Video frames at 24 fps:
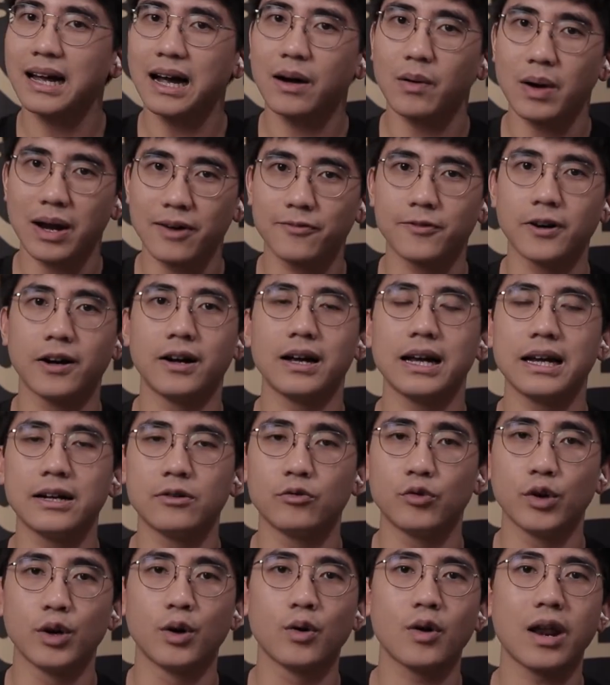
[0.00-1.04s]
However, in
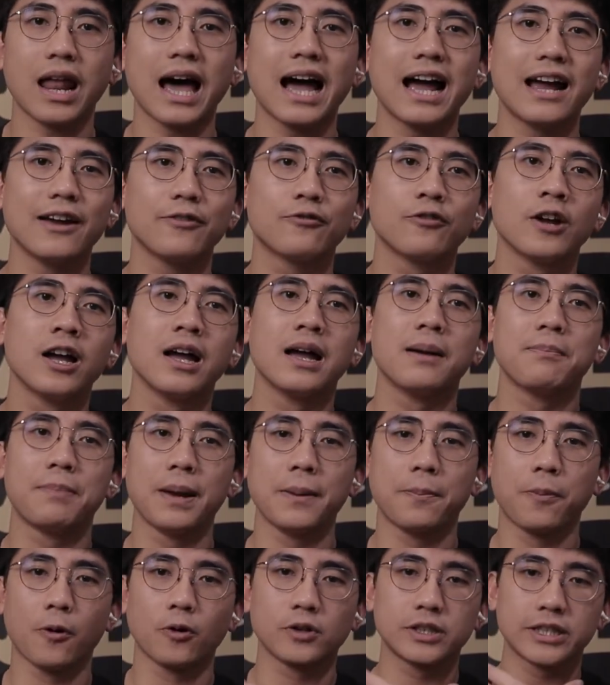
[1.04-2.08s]
real life,
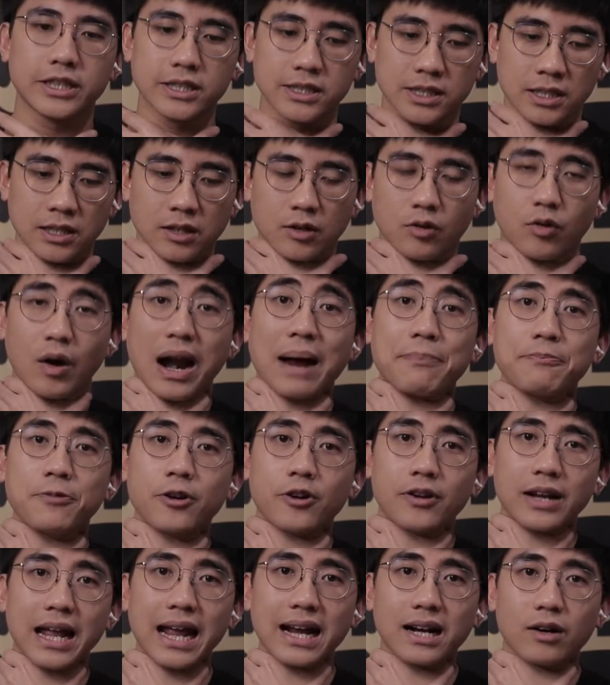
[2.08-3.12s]
people just grab your
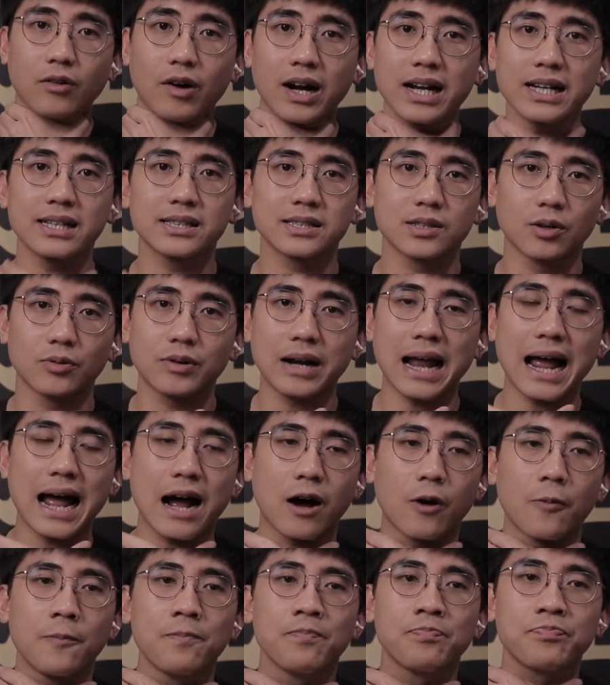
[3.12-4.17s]
neck, right? So
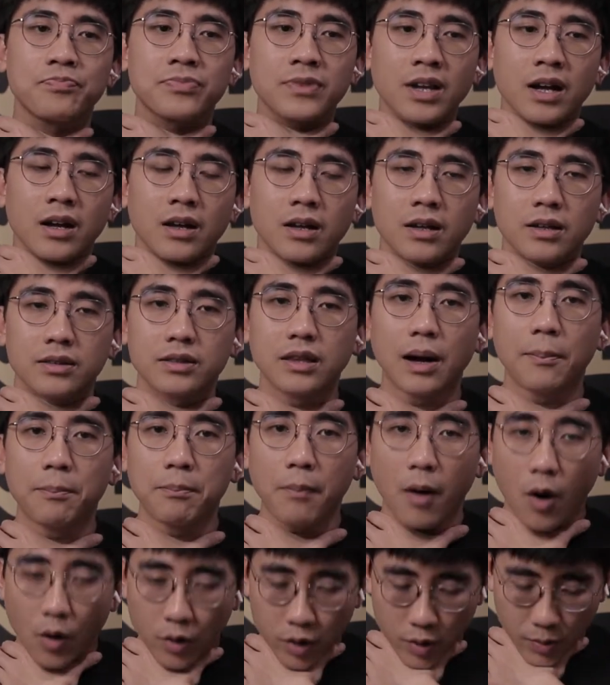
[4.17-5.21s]
now the
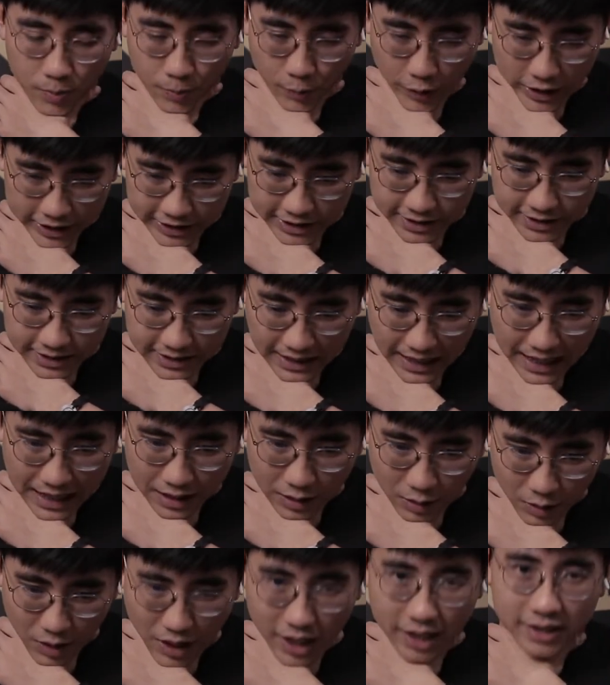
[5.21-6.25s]
more you press it
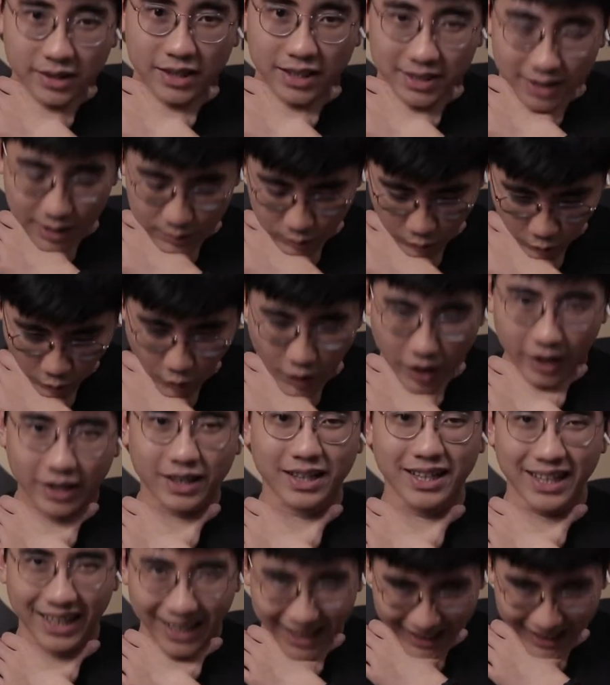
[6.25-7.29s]
down, it doesn't work